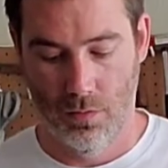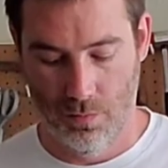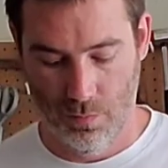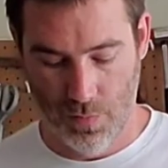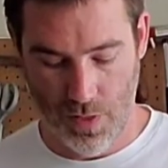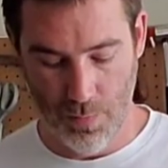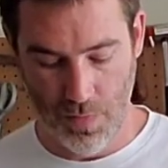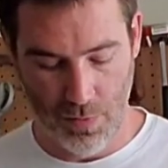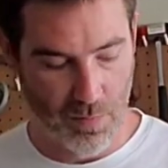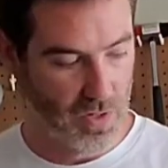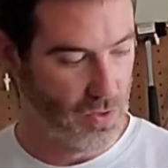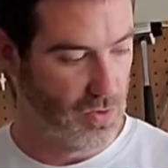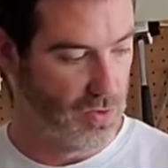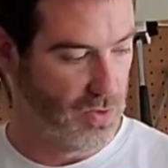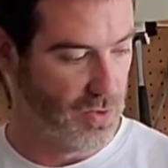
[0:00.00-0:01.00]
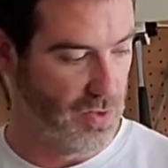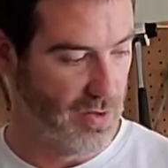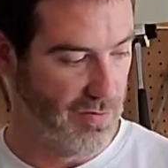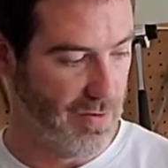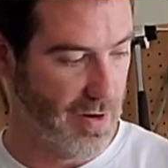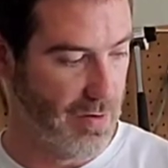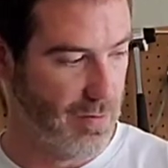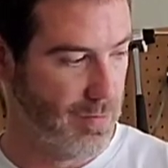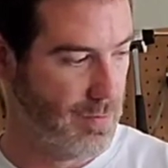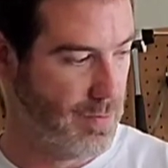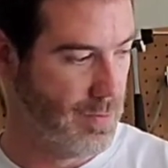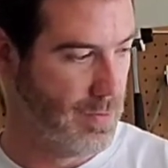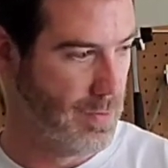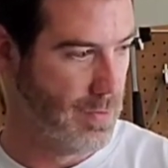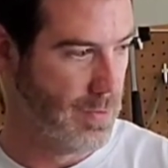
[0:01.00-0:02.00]
But I'm going to measure this stuff out.
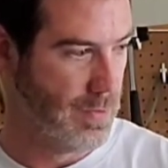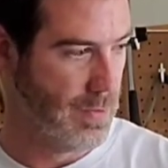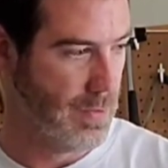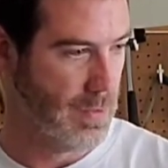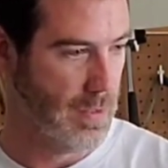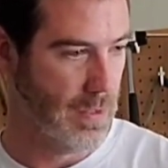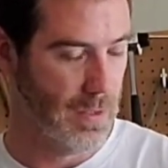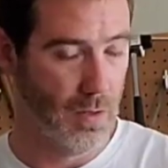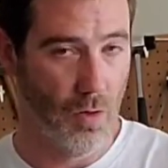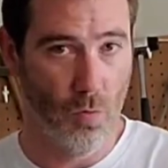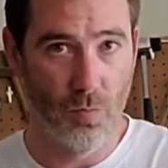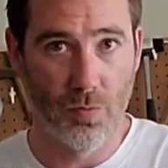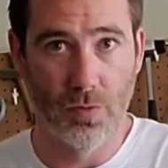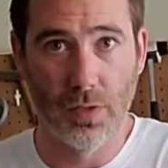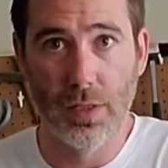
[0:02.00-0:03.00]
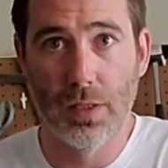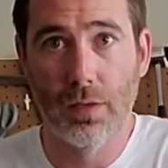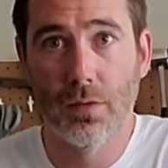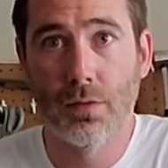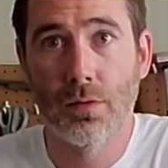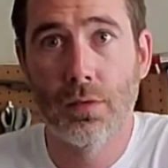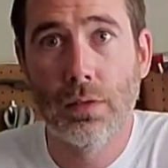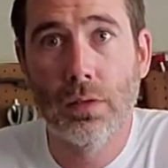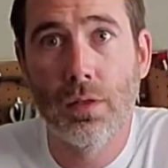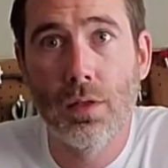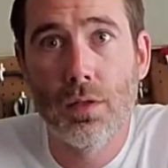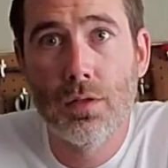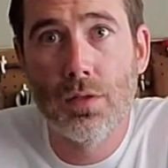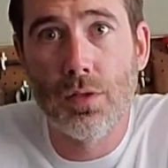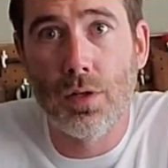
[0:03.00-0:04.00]
Hopefully,
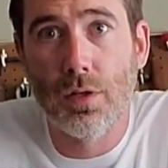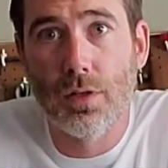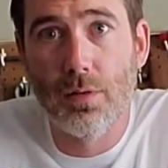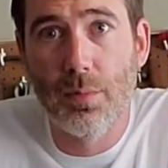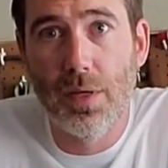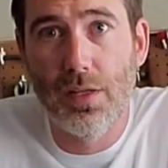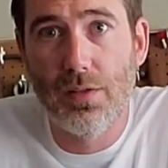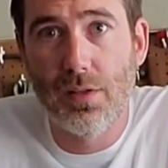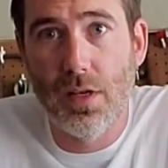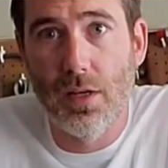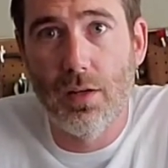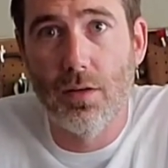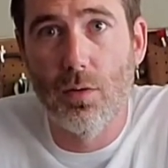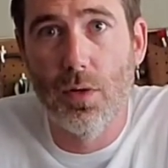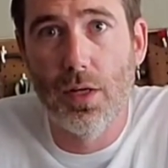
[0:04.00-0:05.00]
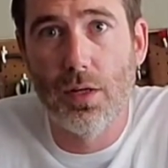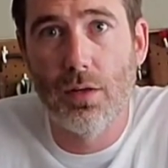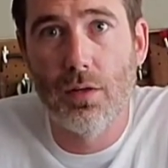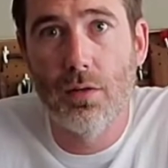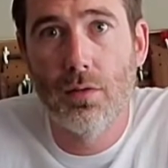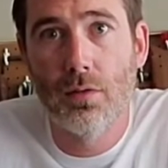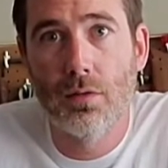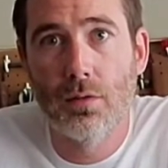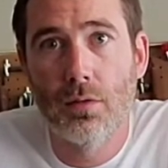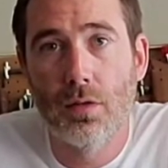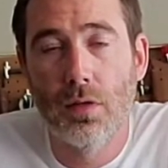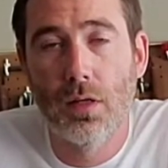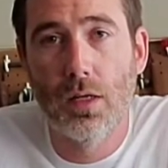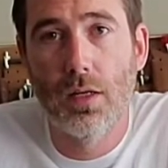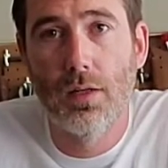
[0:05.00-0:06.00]
start on a bass kind of quick.
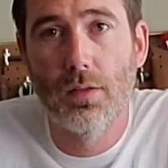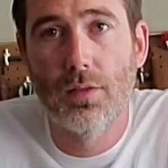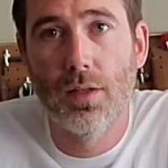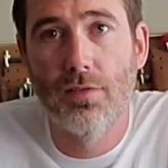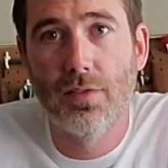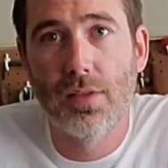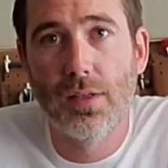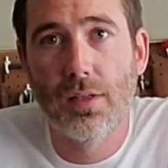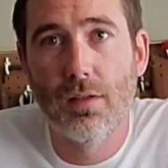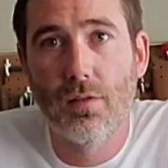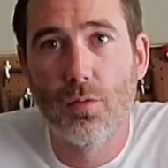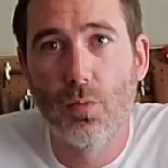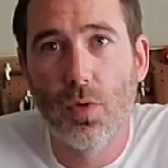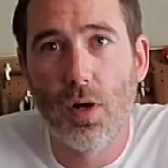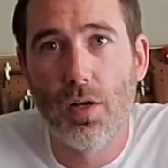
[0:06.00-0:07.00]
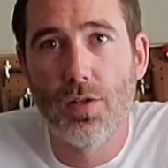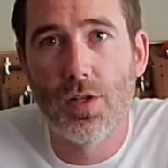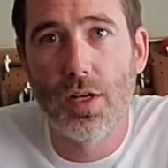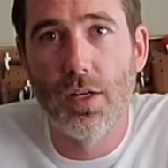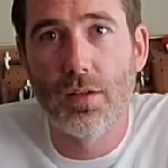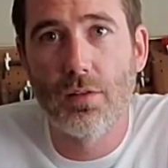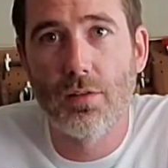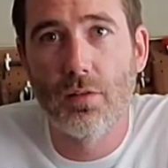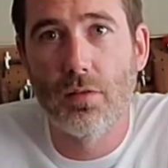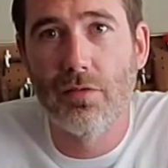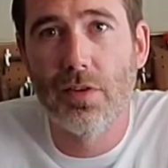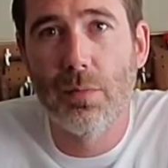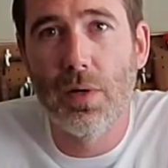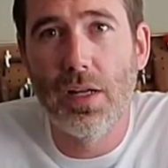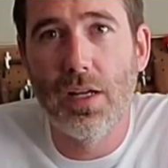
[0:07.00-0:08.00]
I'd love to get a new project. If
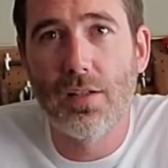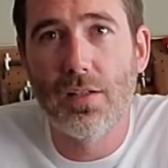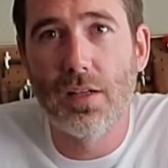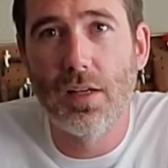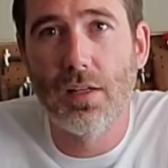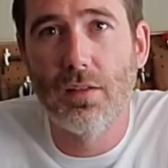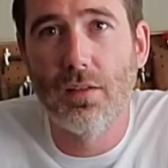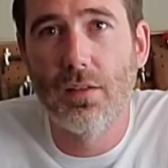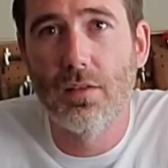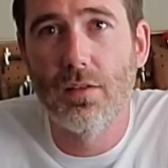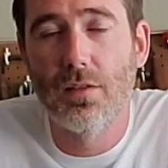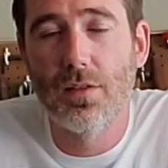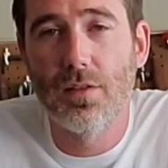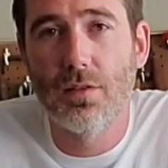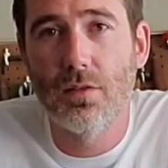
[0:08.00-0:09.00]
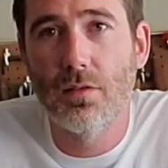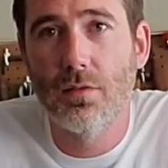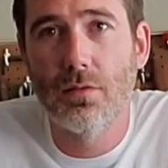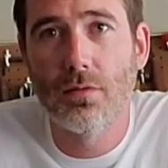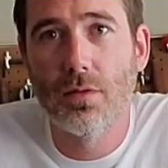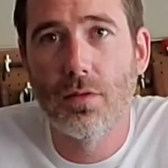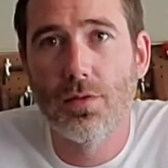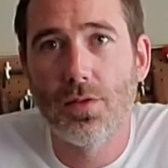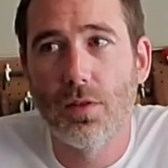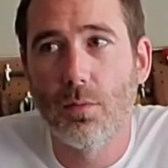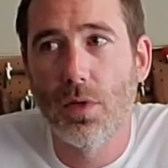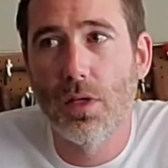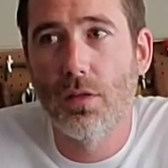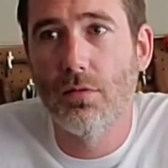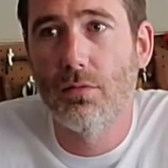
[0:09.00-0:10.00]
anybody has any ideas, you know, send
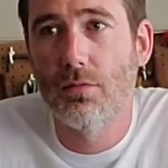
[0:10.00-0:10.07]
me